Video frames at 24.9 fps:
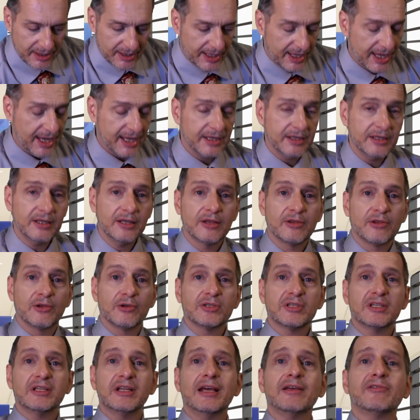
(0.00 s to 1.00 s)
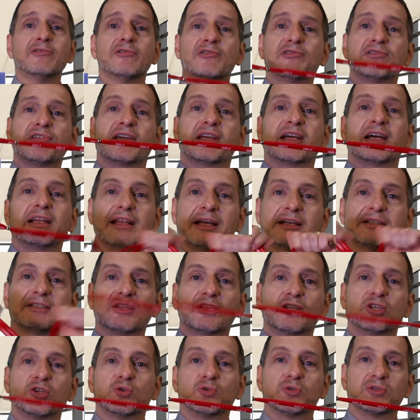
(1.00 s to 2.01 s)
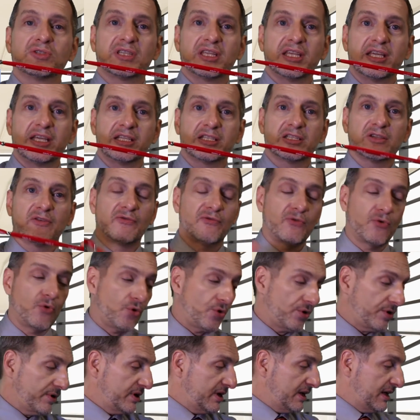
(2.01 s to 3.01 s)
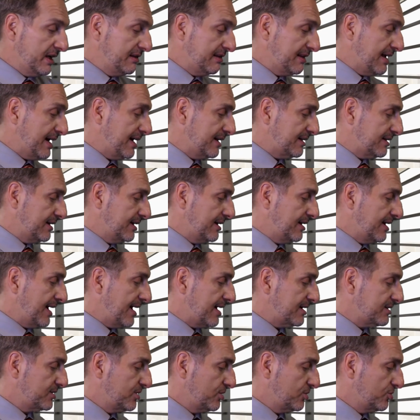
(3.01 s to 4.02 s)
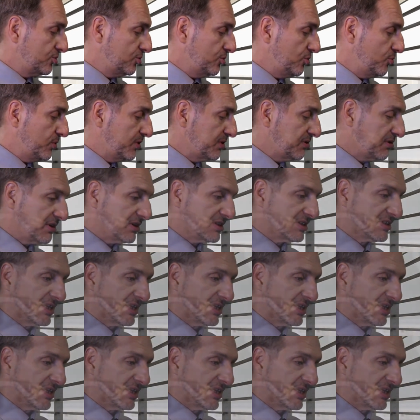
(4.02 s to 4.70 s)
And there's another thing I like to use these for, and that has to do with this